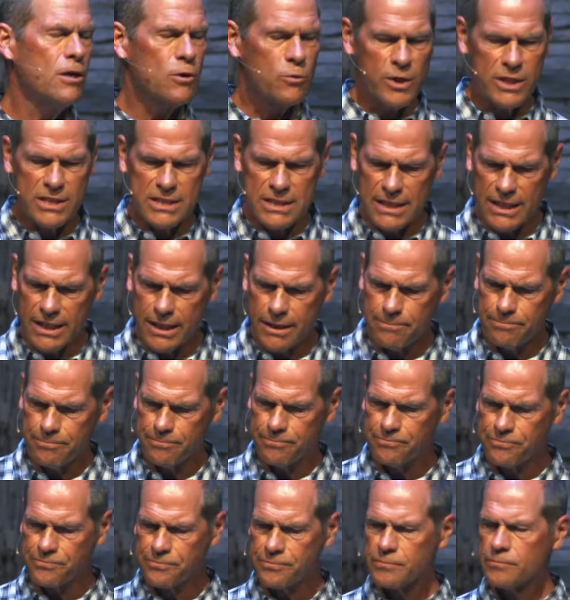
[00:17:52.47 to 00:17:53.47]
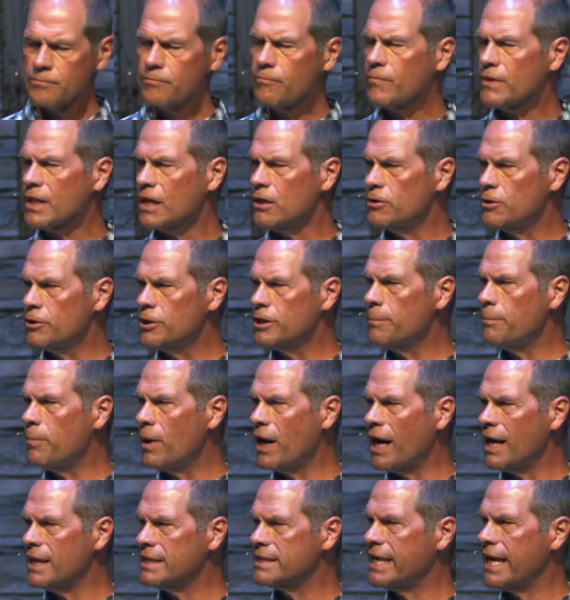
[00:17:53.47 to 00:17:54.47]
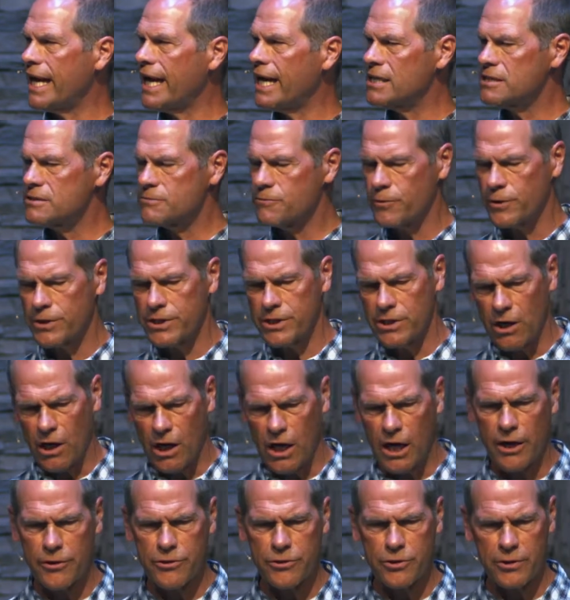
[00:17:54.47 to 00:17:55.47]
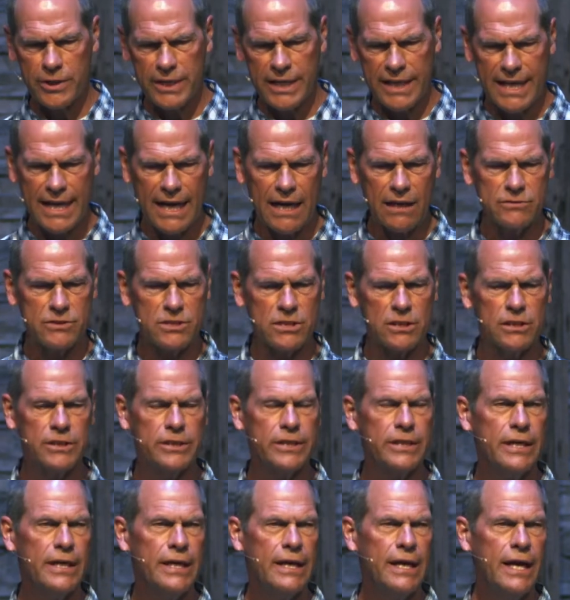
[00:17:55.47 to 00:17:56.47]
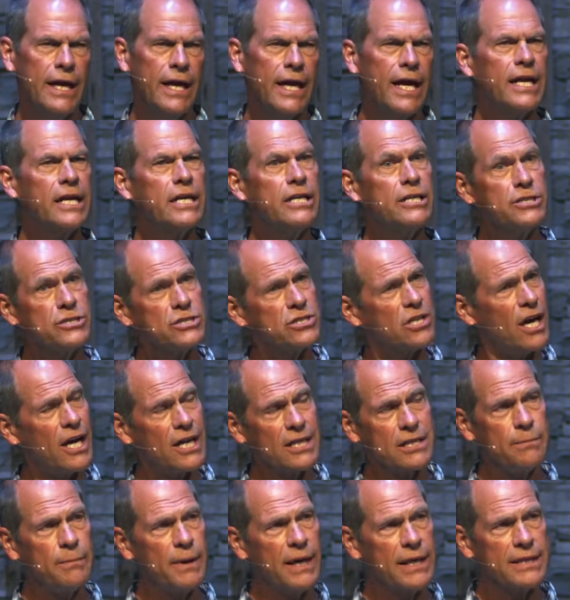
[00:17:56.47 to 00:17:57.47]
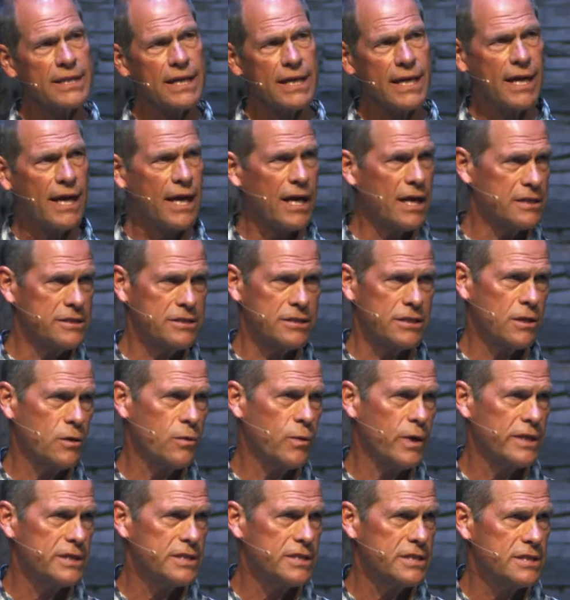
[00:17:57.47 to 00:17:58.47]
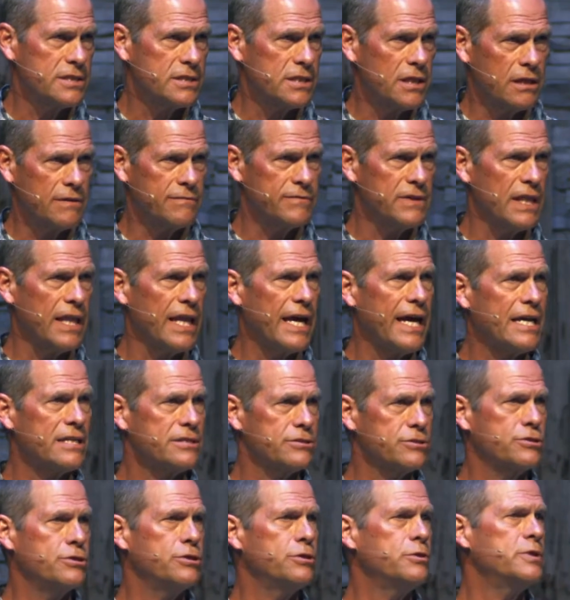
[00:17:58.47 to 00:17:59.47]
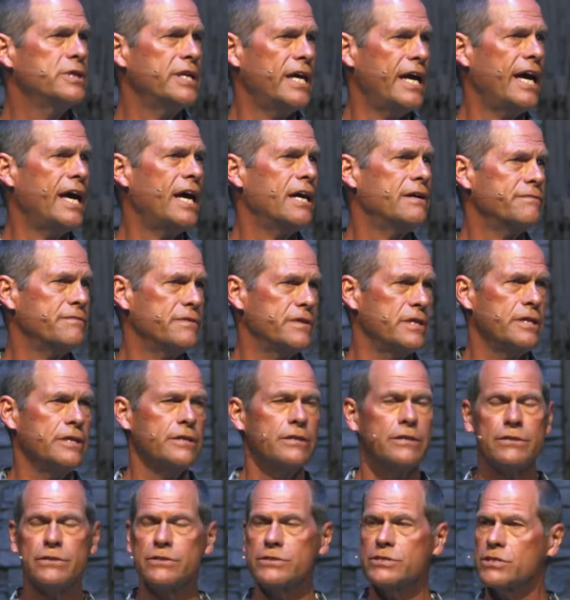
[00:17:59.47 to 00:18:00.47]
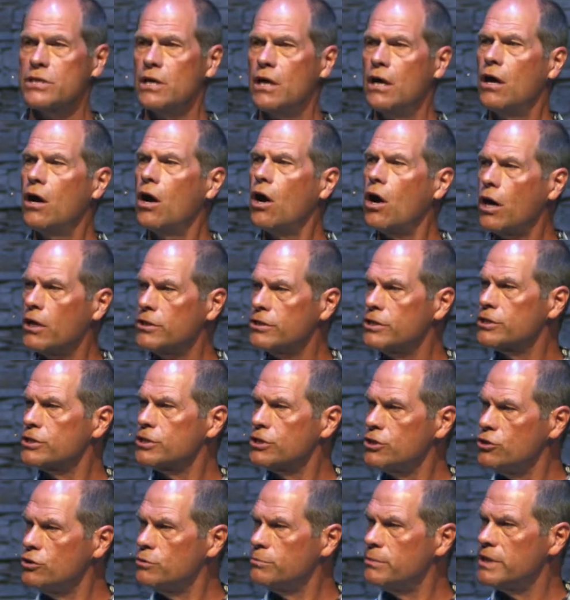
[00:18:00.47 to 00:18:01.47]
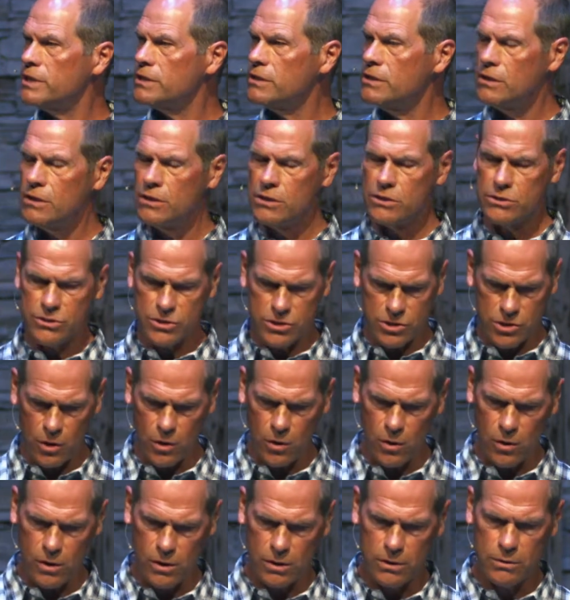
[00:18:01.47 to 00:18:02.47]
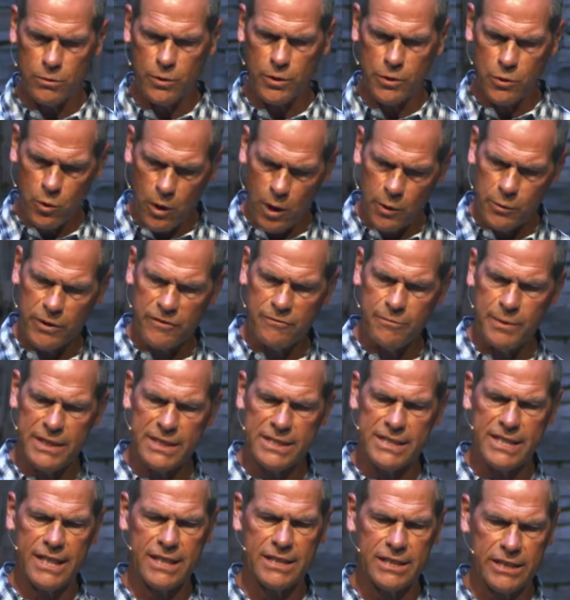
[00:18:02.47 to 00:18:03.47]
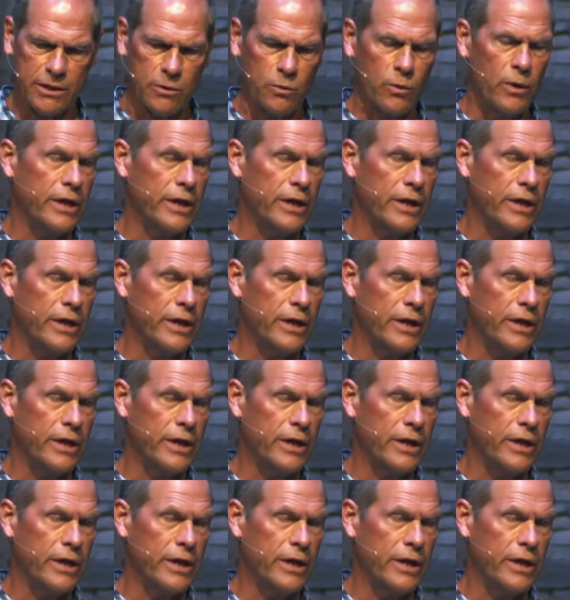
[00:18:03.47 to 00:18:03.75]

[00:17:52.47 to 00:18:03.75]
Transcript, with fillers: Recently, heard a podcast with an author and a counselor, and he just talked about the consequences of the last two and a half years on the human soul with what we've been dealing